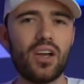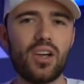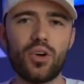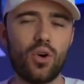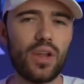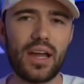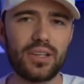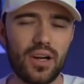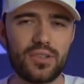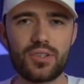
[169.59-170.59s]
the whole nine
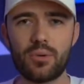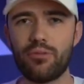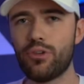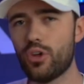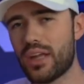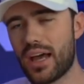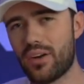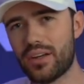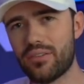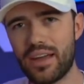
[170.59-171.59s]
yards. So we flew
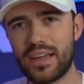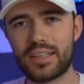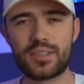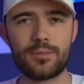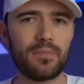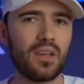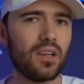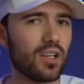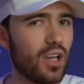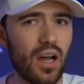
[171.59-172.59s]
down into Vegas,
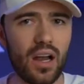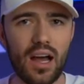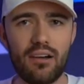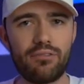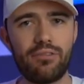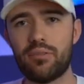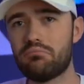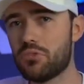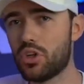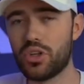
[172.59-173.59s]
got off,
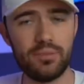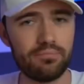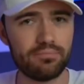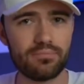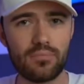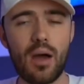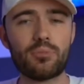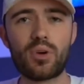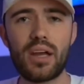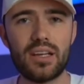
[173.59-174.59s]
literally
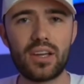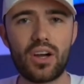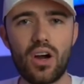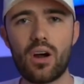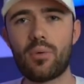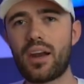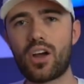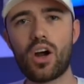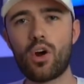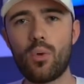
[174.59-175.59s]
hopped right in the car. We had a
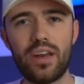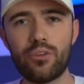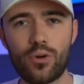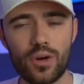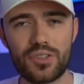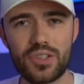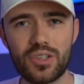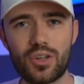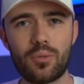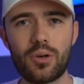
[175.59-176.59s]
car waiting for us in
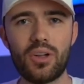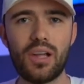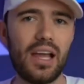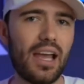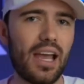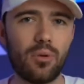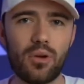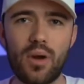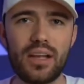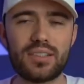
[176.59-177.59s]
the terminal and
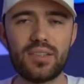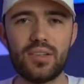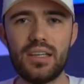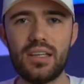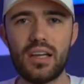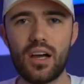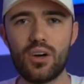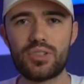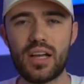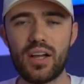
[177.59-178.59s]
went right to the uh,
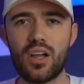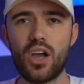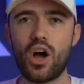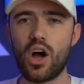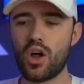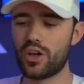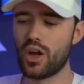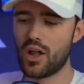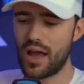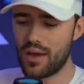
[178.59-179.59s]
hotel. All in
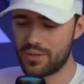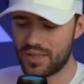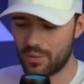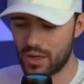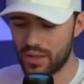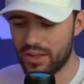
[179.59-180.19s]
all, I was able to leave